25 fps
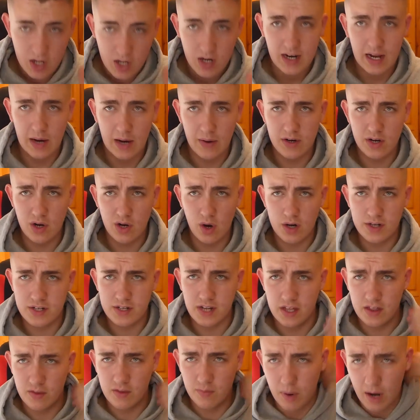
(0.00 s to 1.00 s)
Now in
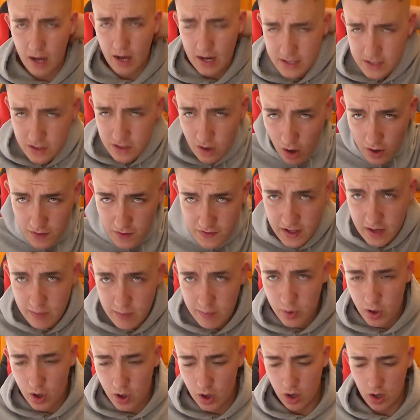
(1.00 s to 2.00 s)
19th place, I did
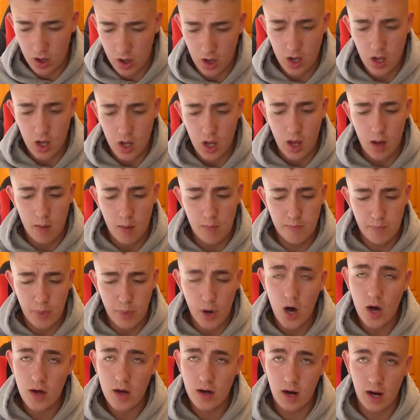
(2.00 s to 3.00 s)
put
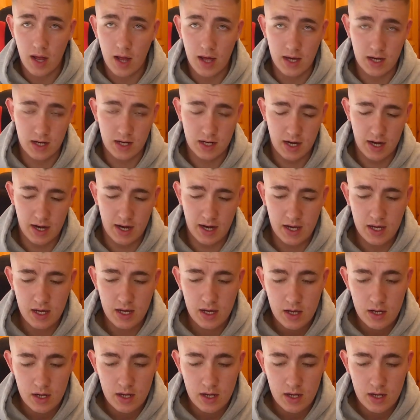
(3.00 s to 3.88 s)
Burnley, okay?